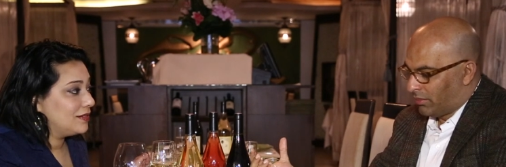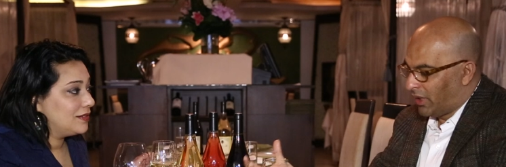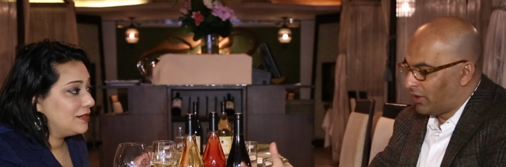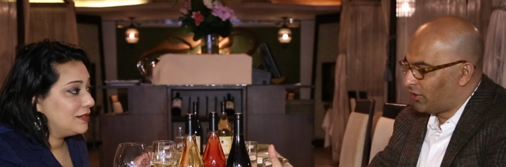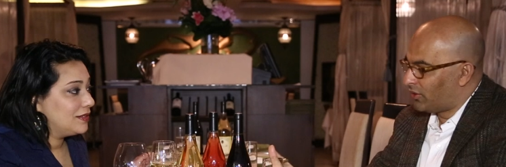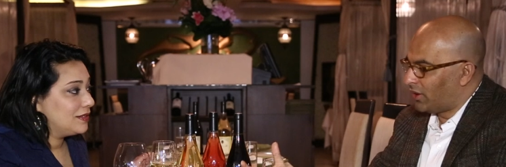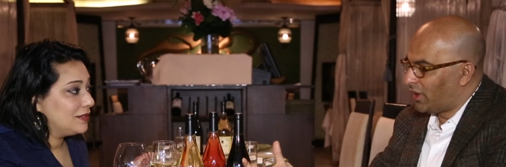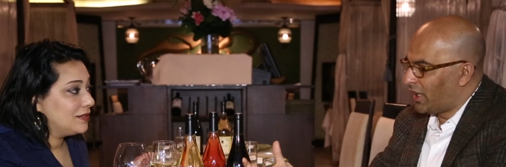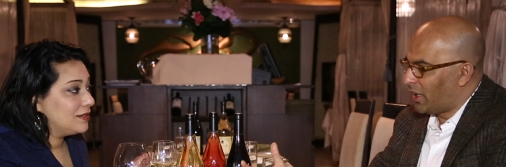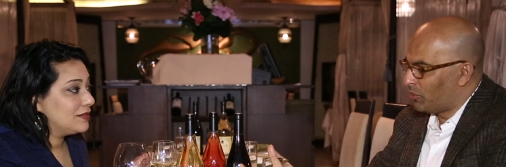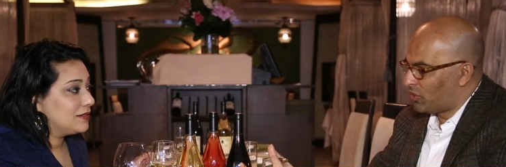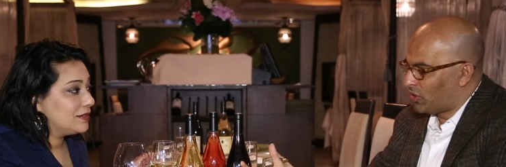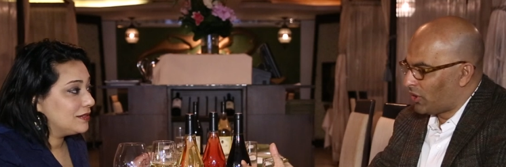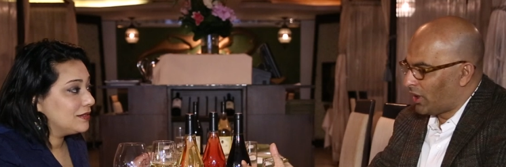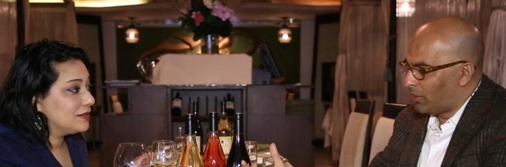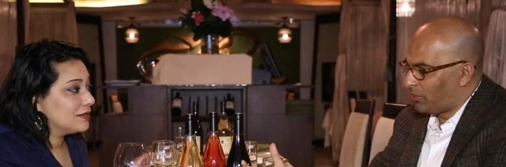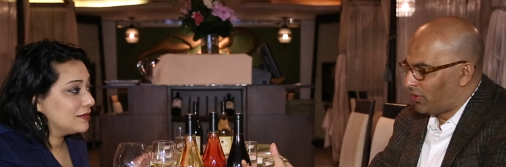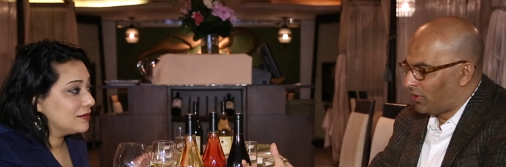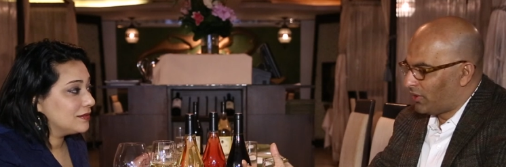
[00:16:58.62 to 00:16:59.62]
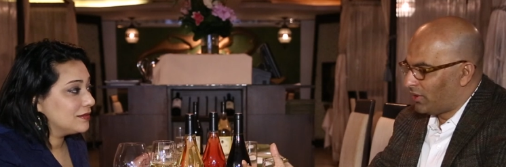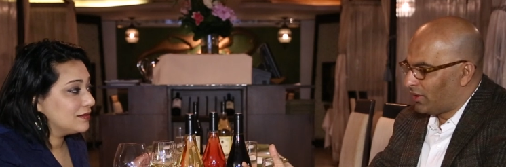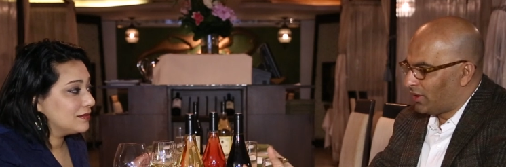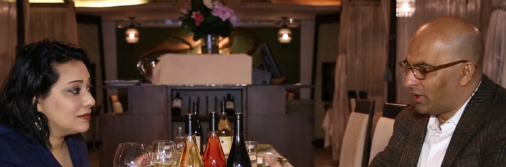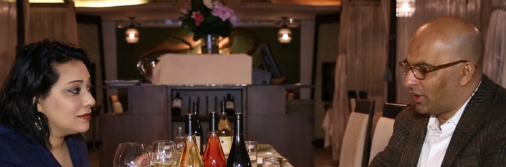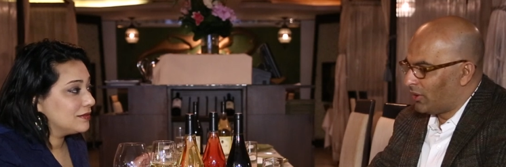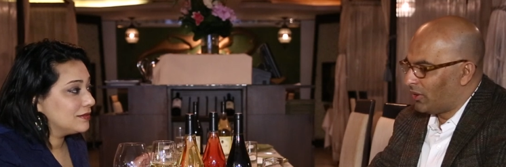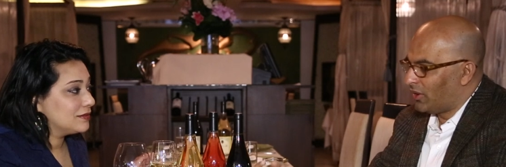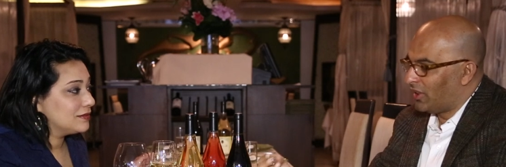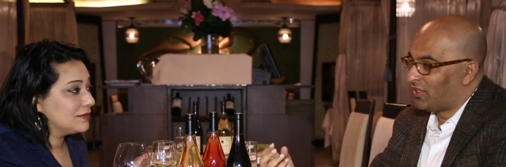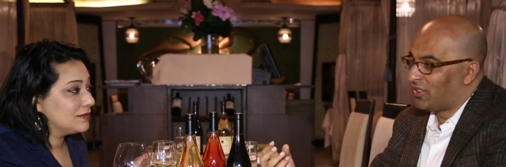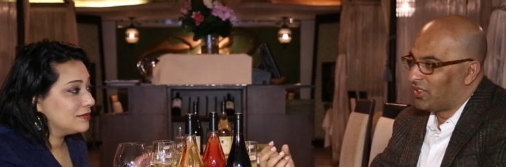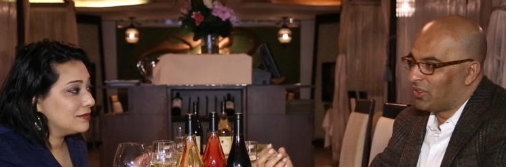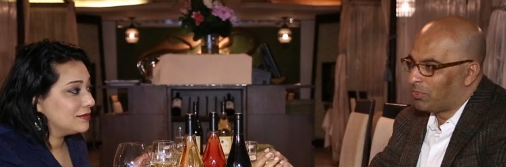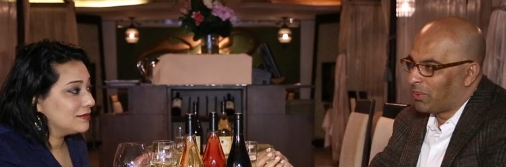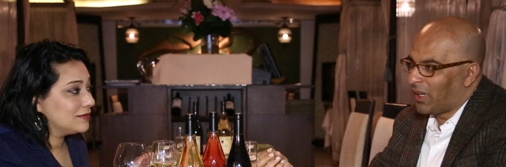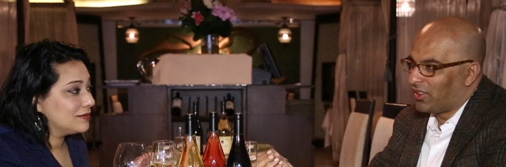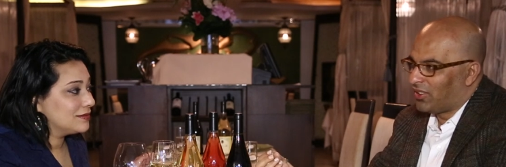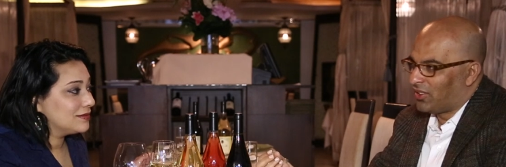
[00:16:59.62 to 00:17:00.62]
Speaker 1: makes the lamb chops, you know, it's the
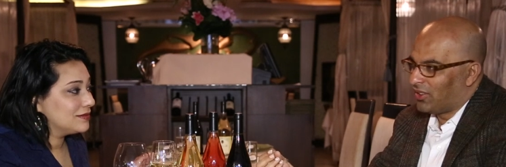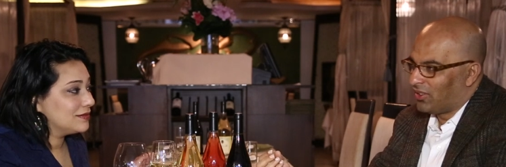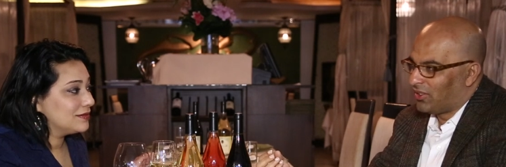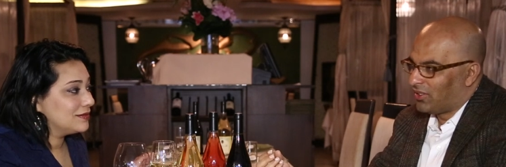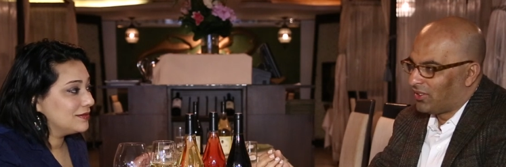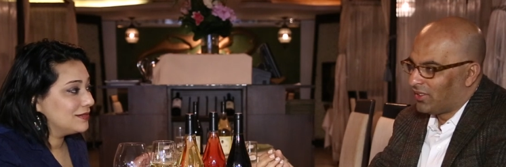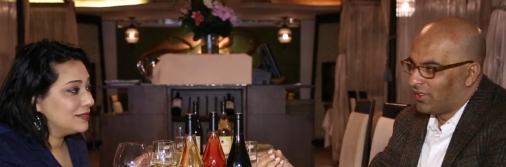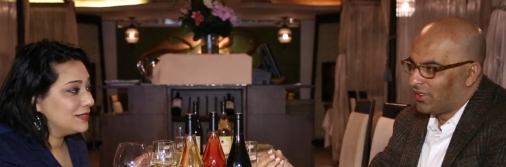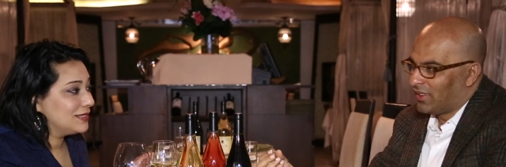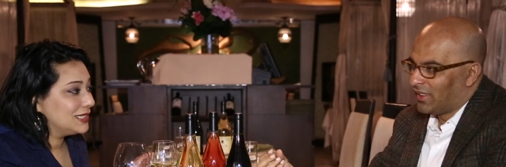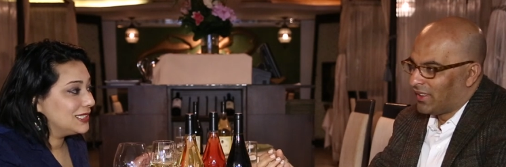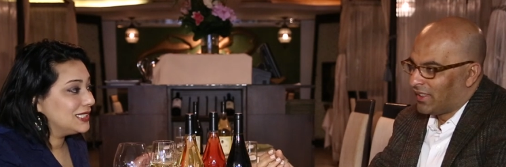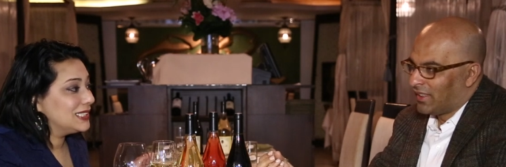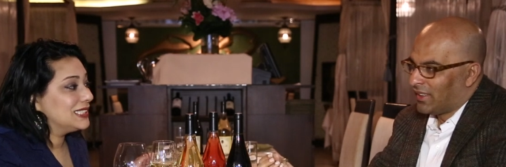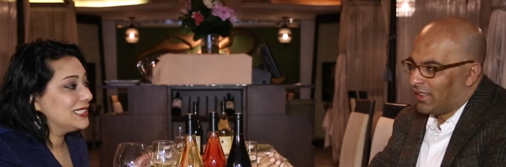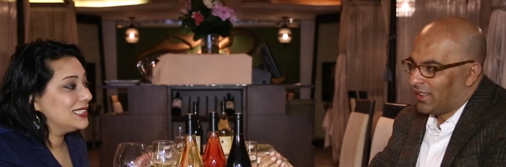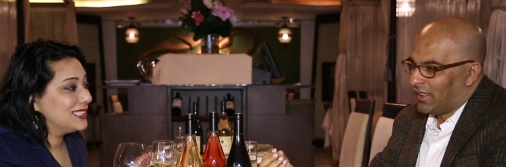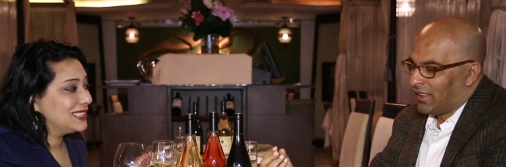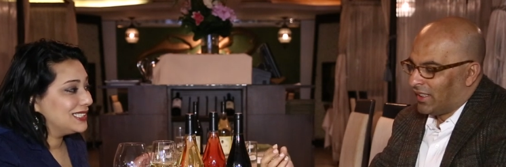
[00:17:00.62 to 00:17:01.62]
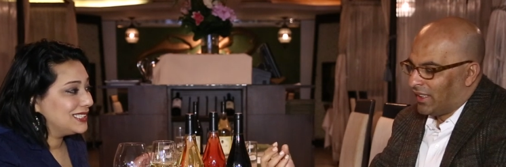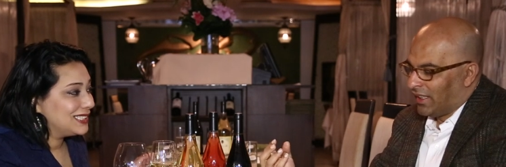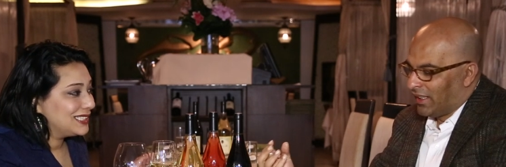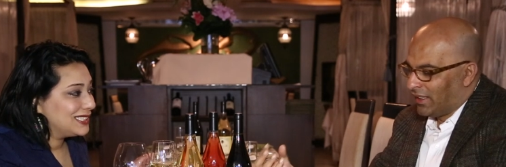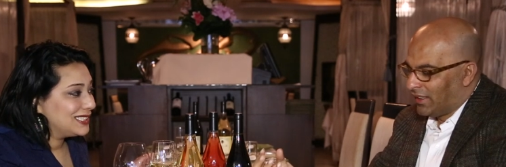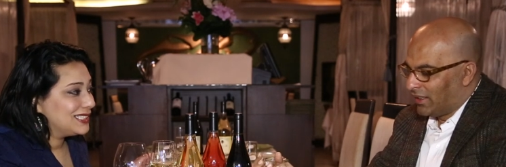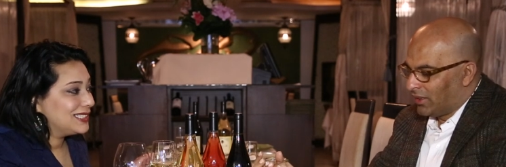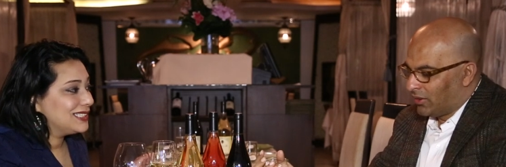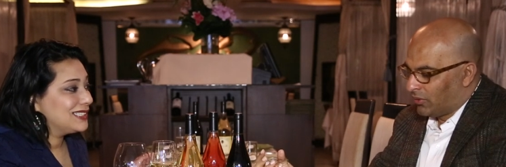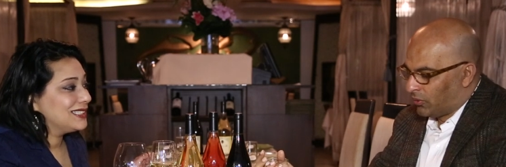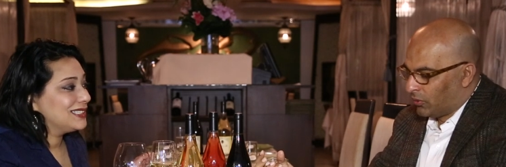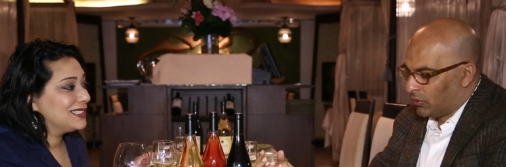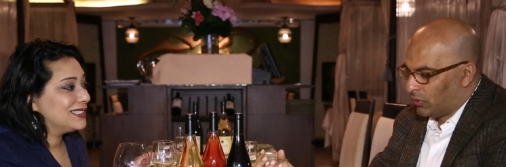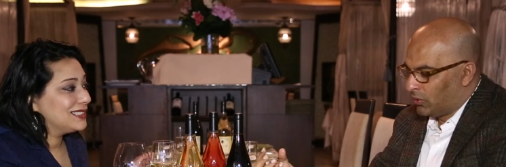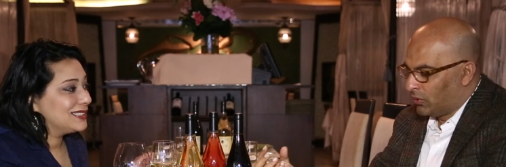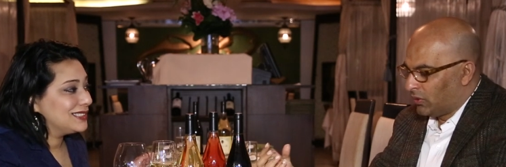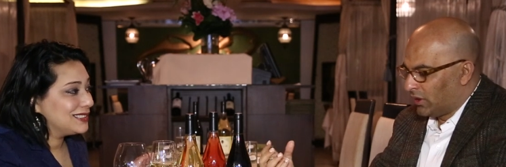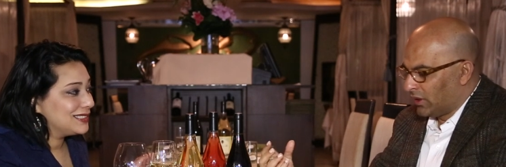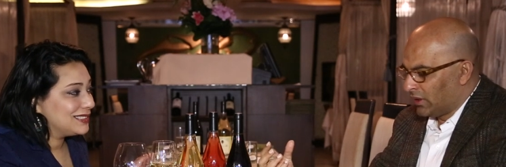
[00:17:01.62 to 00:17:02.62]
spices. Indian
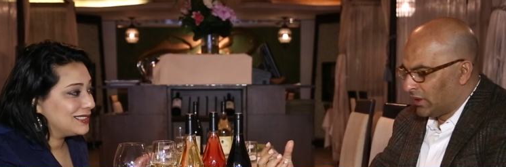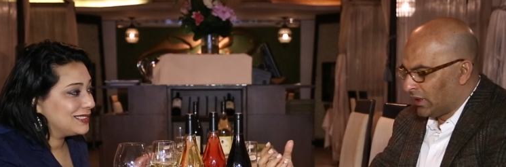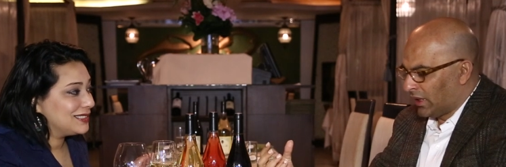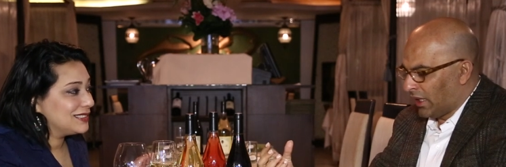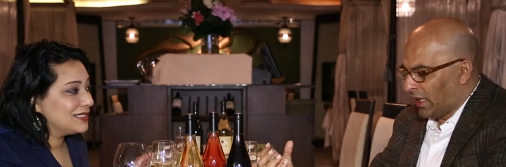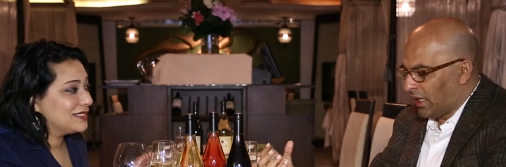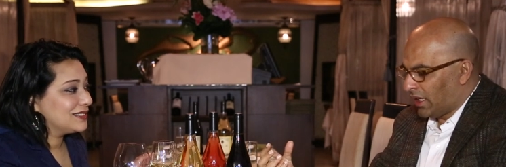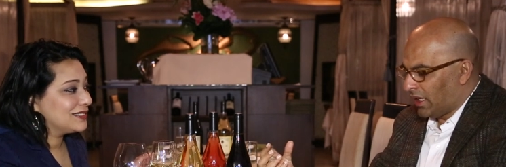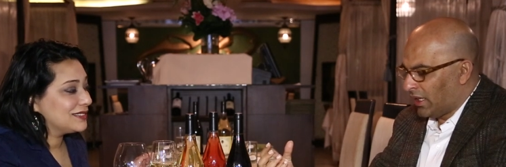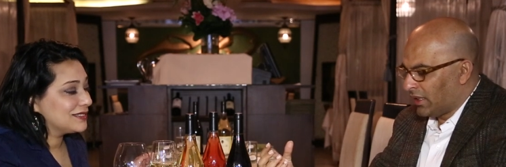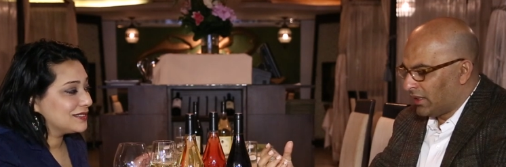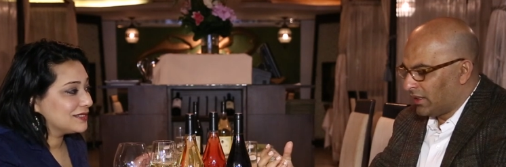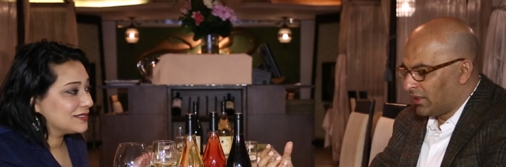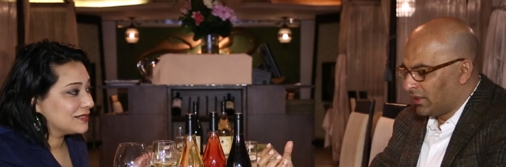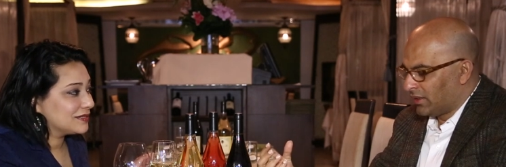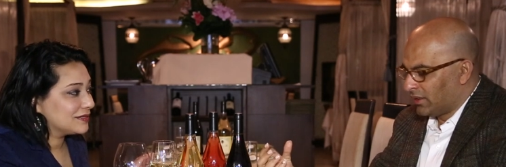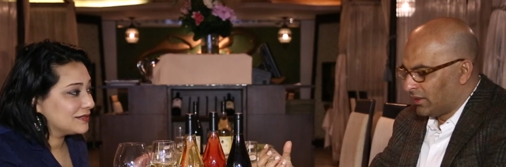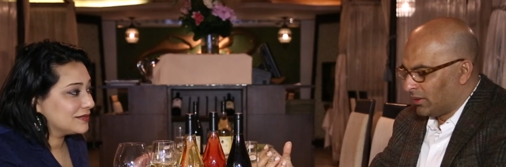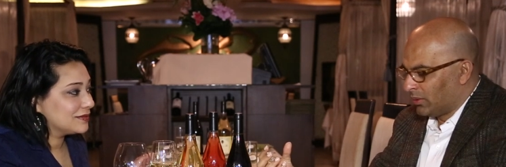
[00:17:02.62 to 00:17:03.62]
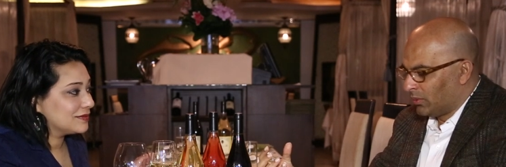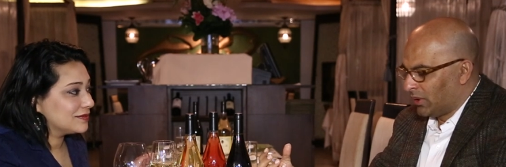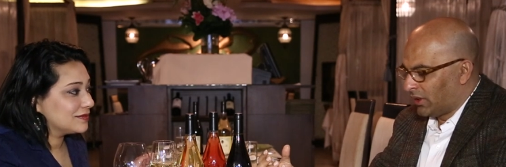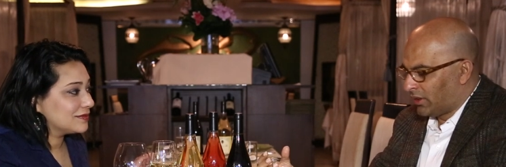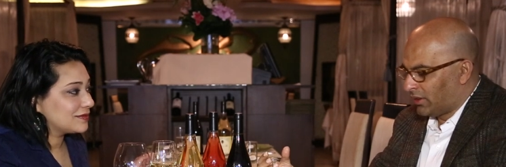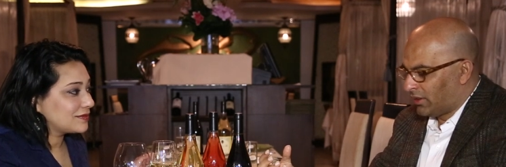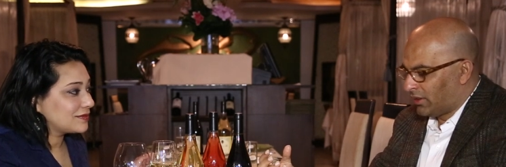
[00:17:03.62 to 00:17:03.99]
food, and with